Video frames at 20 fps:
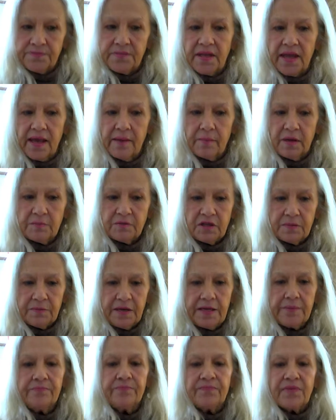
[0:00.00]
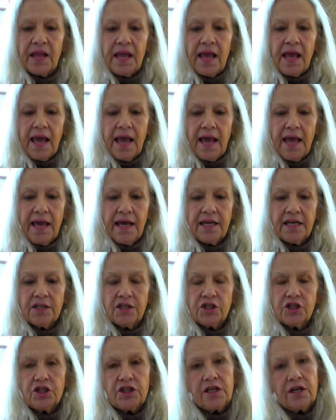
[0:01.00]
came up to me,
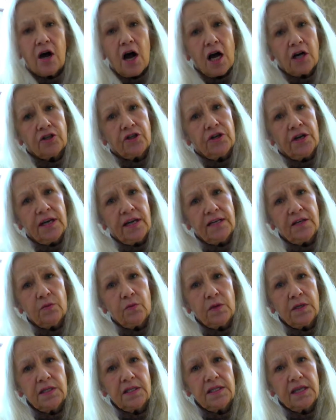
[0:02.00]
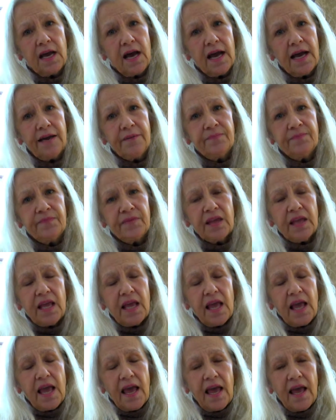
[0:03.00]
and she cocked her head to one side,
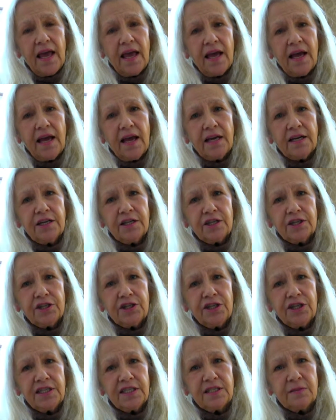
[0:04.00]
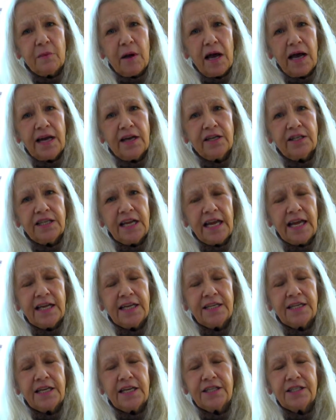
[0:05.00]
and she smiled,
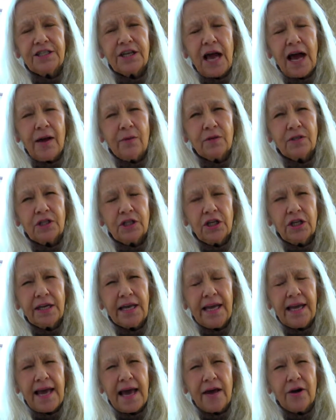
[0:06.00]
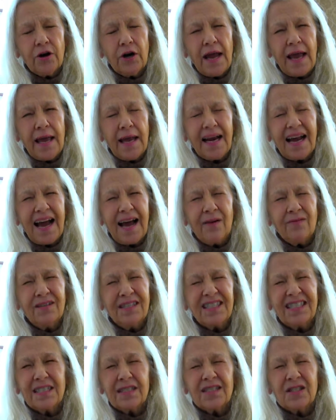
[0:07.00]
and I was looking at her, and I
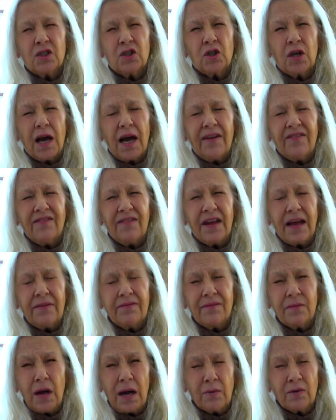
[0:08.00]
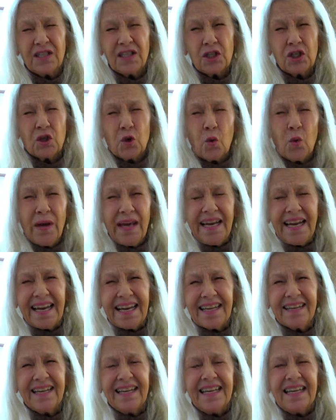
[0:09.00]
was
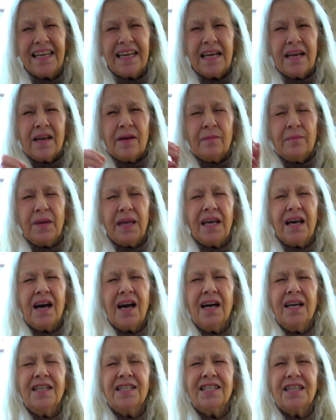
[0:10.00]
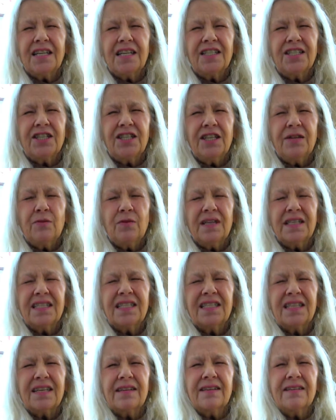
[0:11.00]
squinting because she
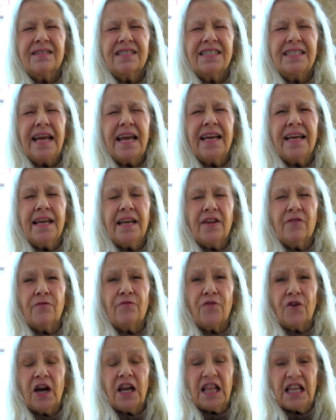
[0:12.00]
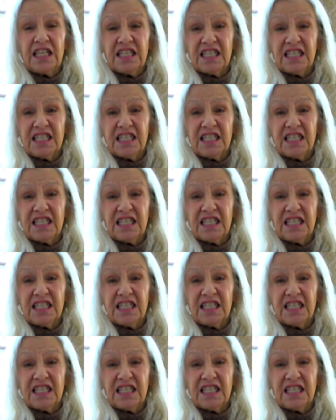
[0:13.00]
was standing in front of the